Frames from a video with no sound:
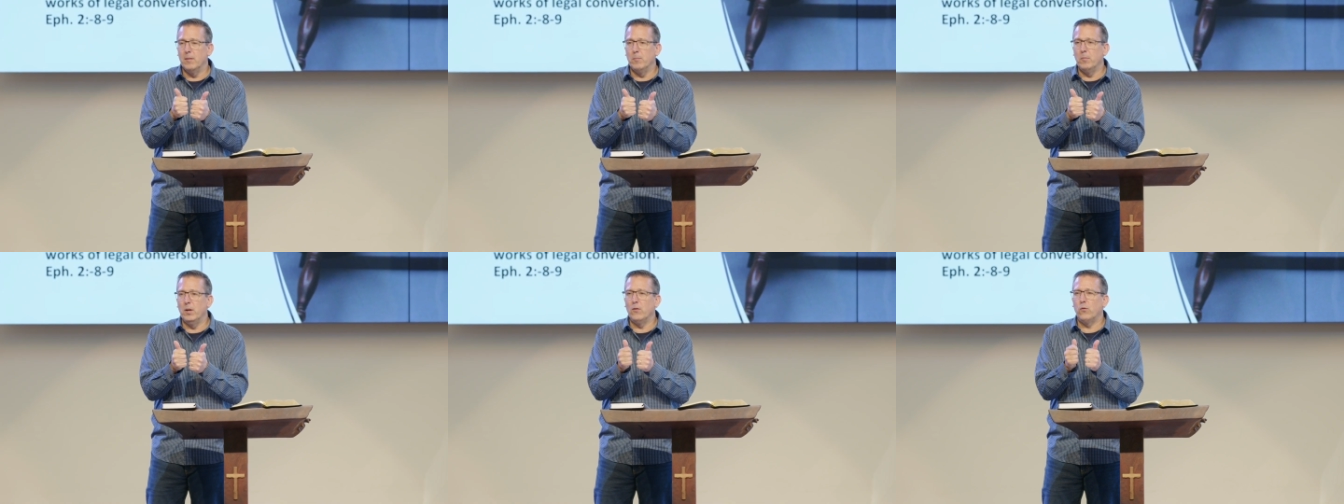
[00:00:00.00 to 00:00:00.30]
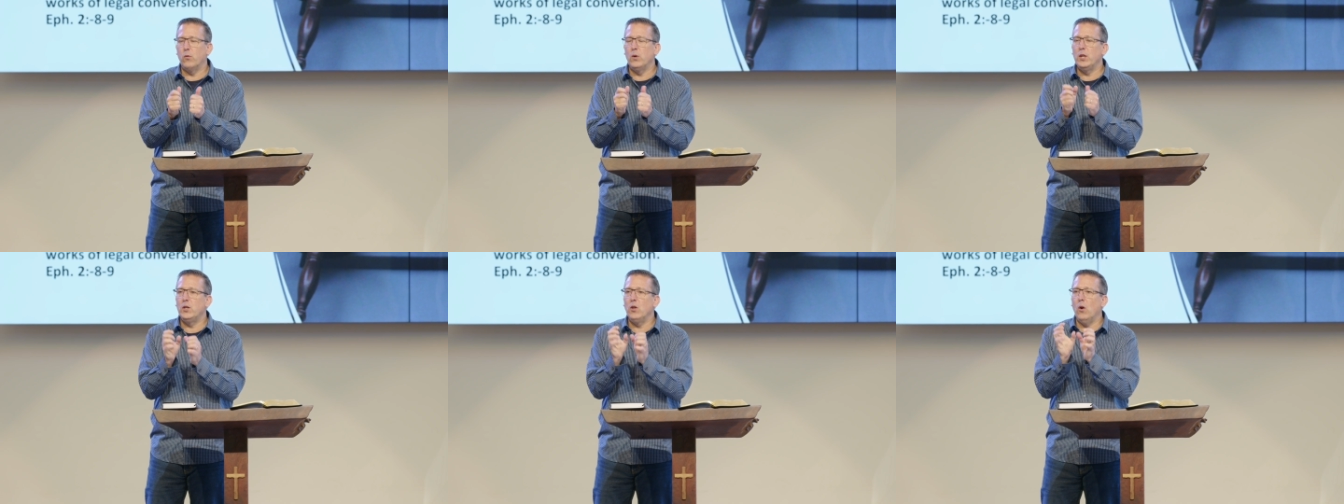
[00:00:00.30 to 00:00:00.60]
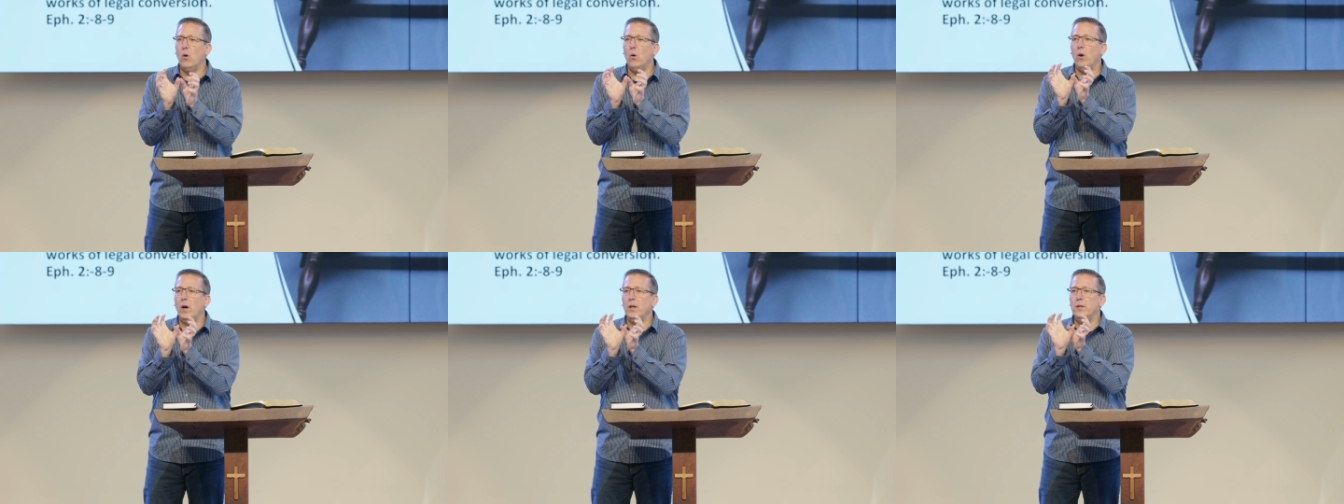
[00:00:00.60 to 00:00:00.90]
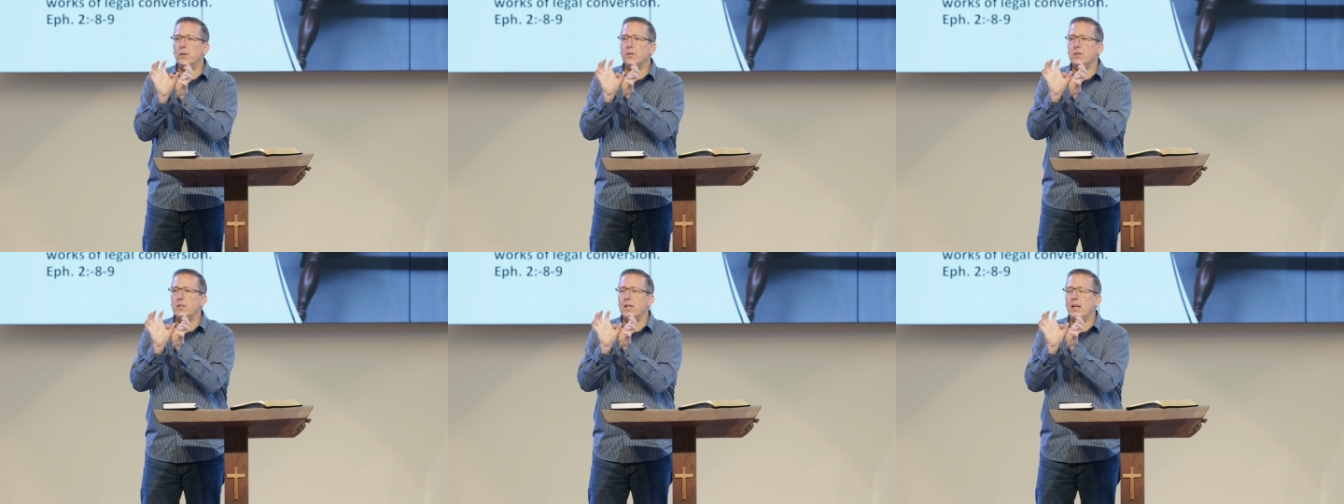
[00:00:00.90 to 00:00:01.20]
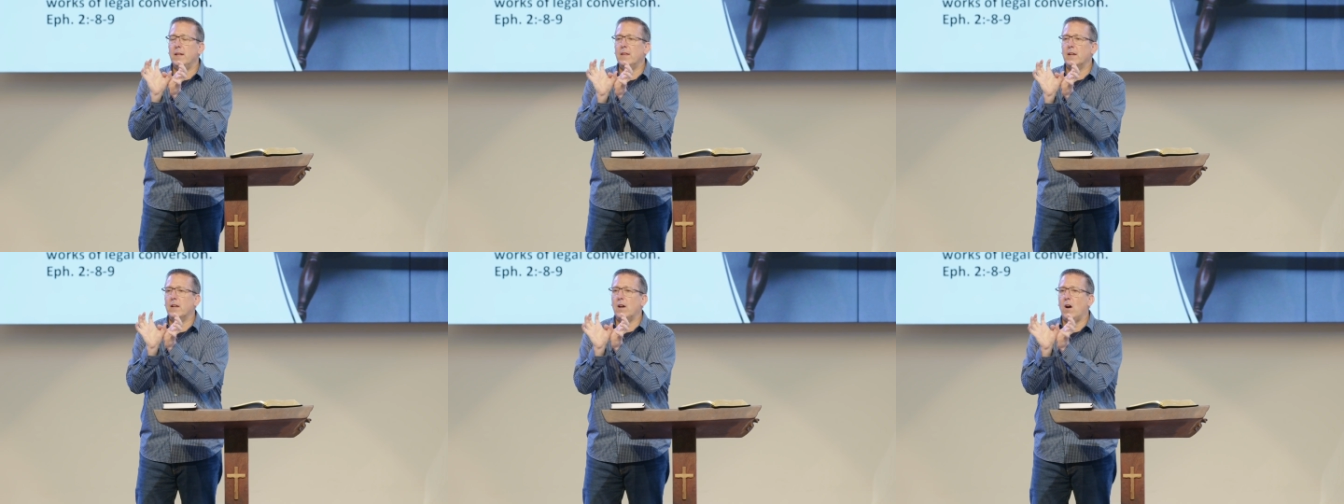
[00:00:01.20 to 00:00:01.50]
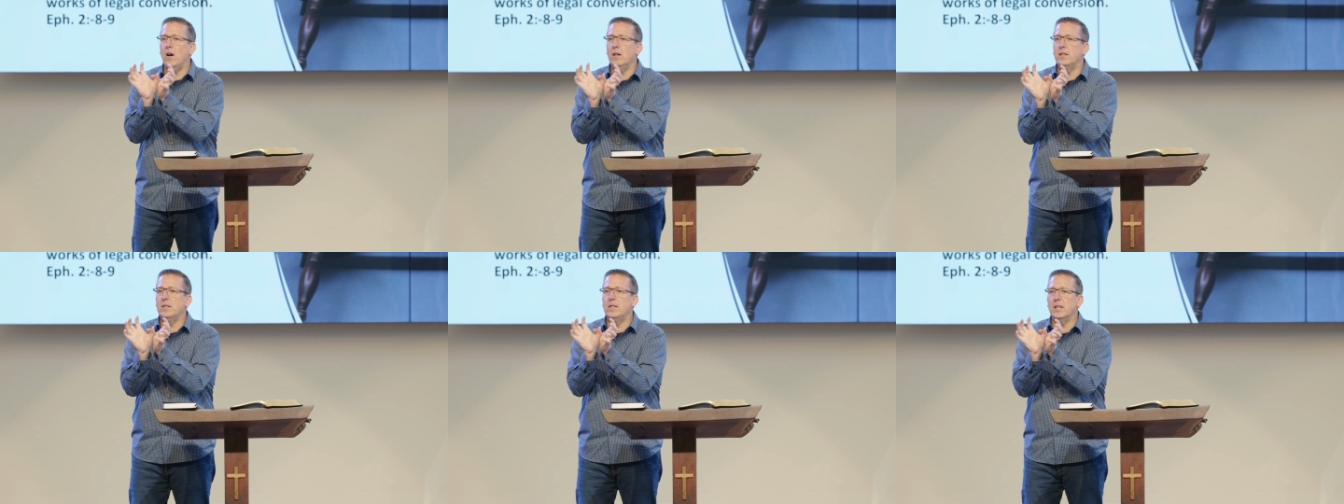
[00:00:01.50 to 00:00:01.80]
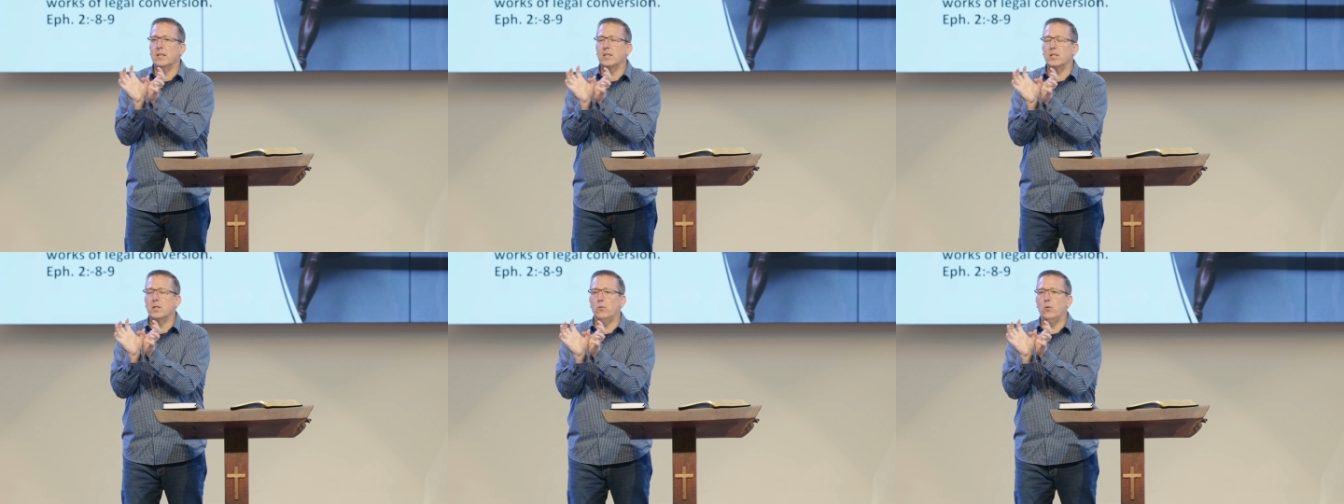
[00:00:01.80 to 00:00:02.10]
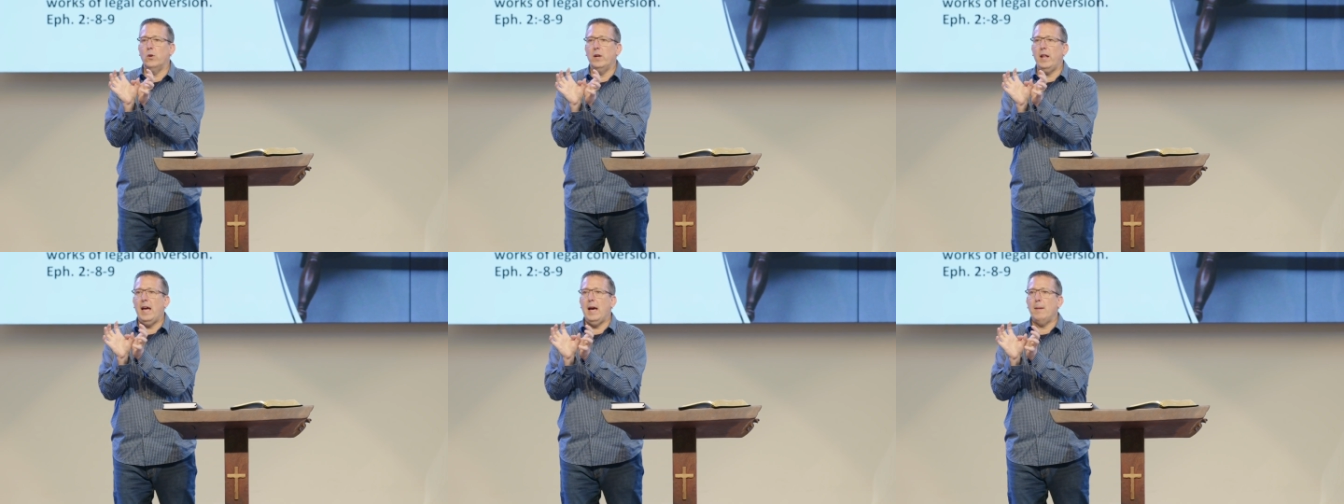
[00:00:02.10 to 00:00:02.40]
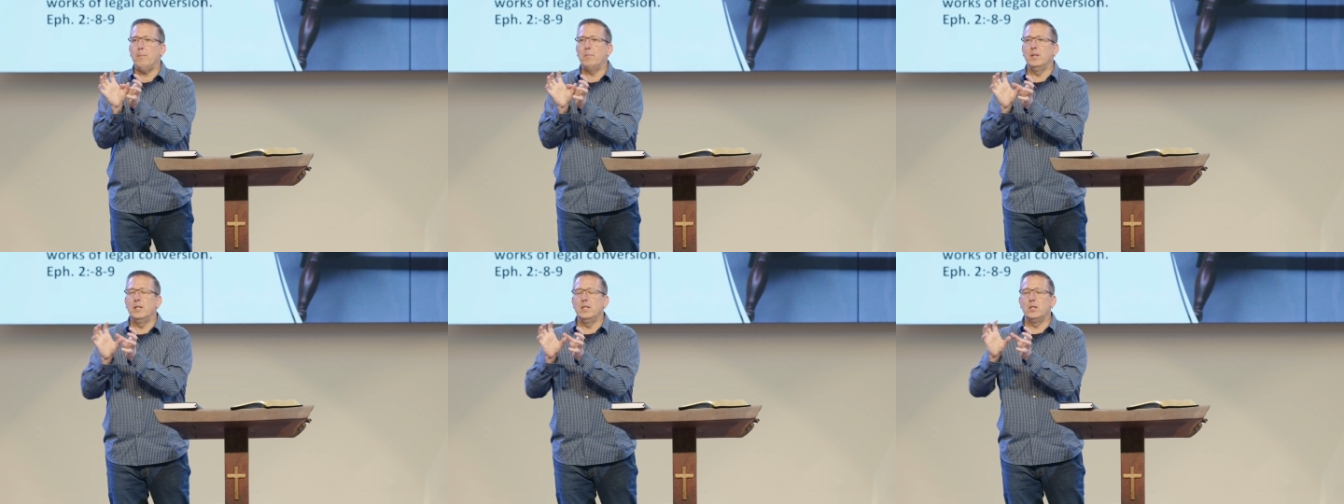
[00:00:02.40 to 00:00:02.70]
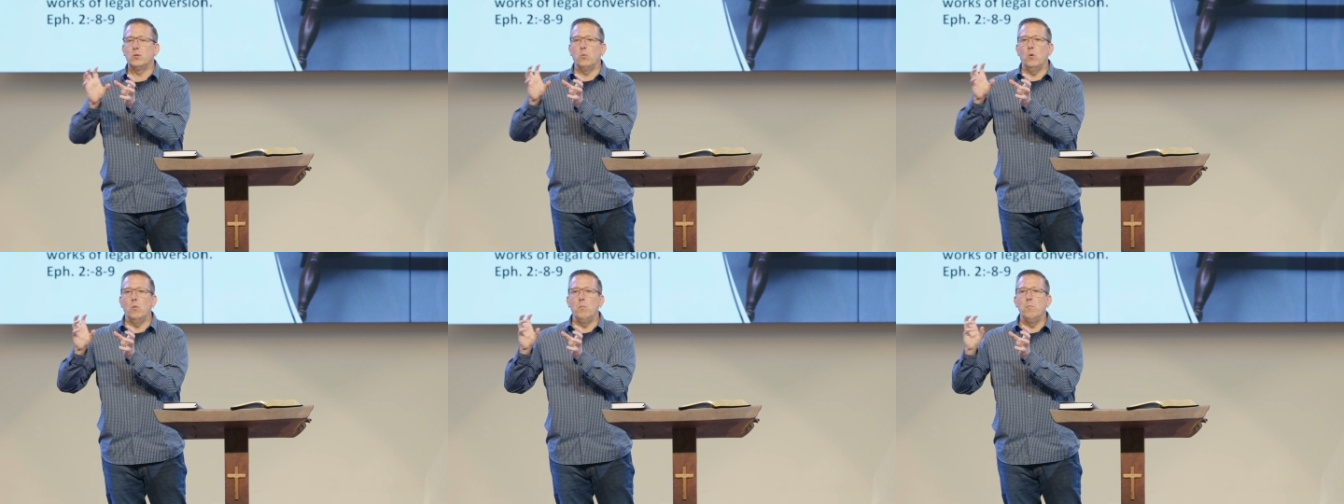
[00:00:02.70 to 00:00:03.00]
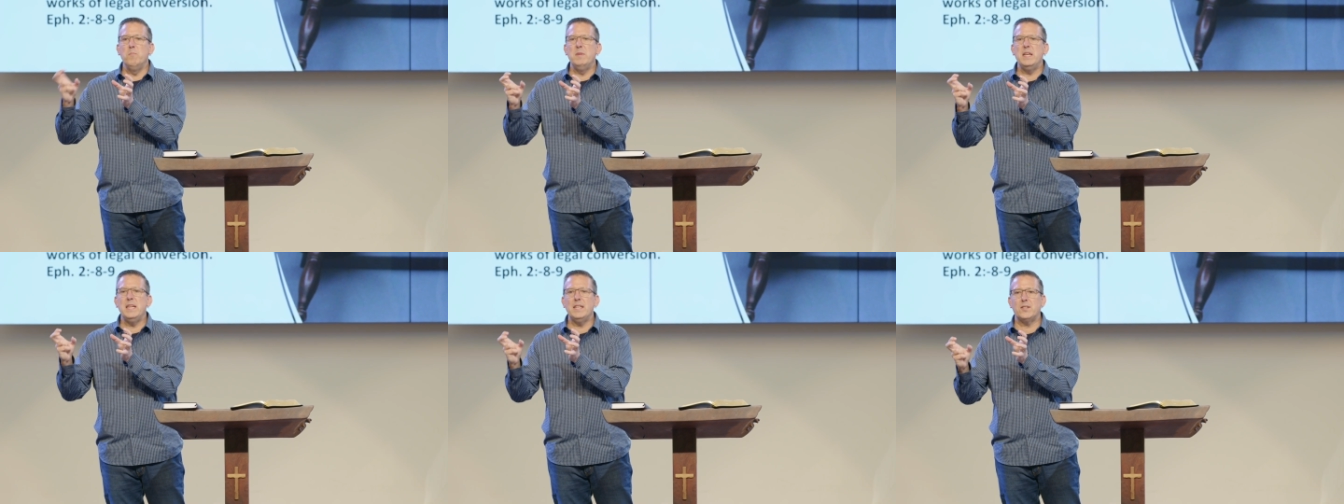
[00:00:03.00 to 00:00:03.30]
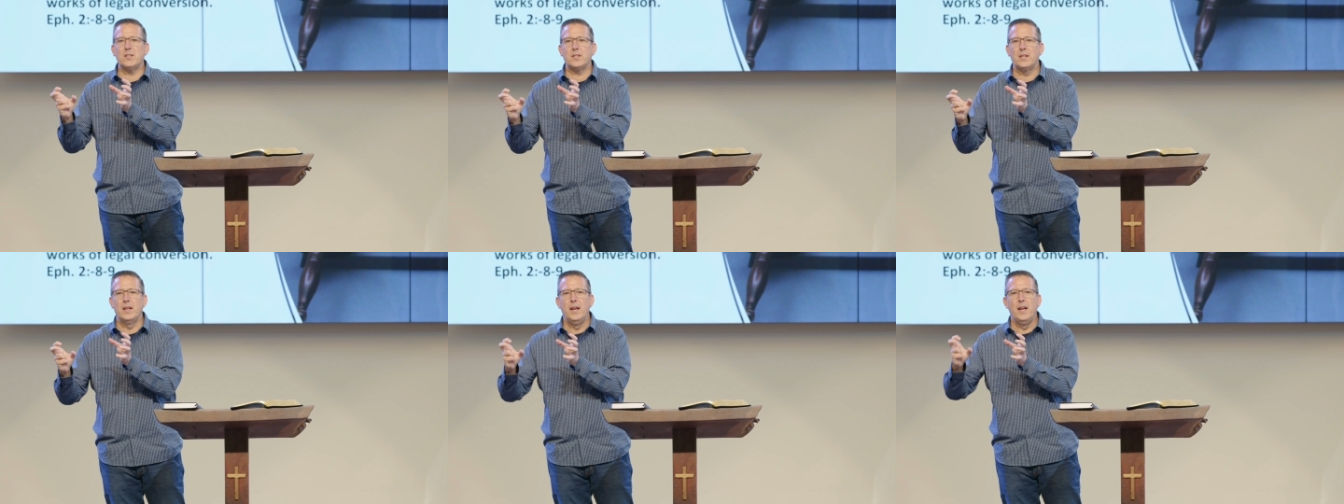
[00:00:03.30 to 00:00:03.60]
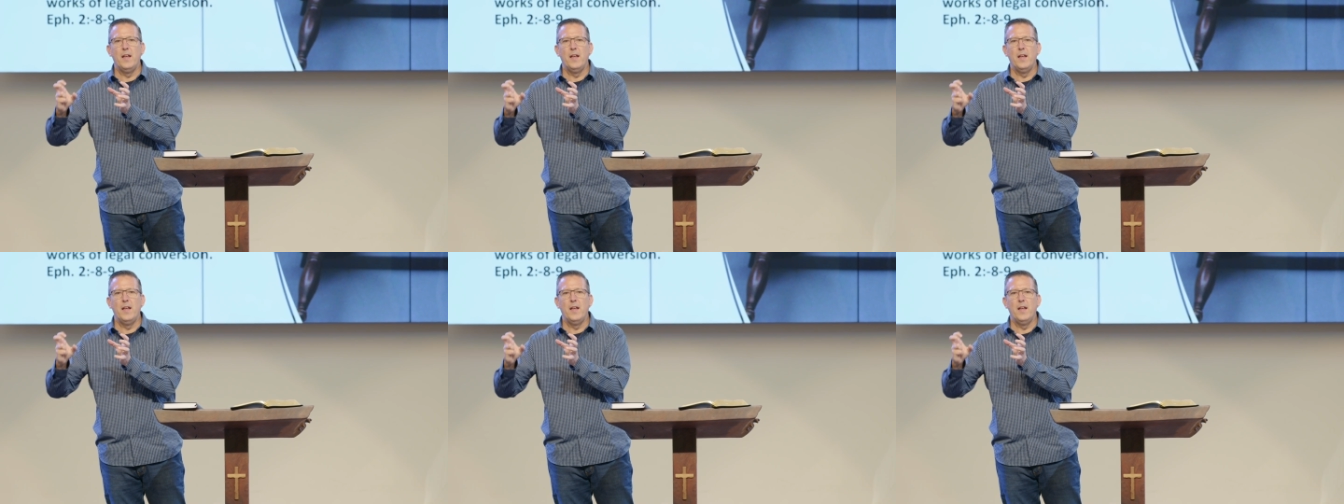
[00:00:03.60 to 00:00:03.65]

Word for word: But if we don't understand the context of what happened is we'll miss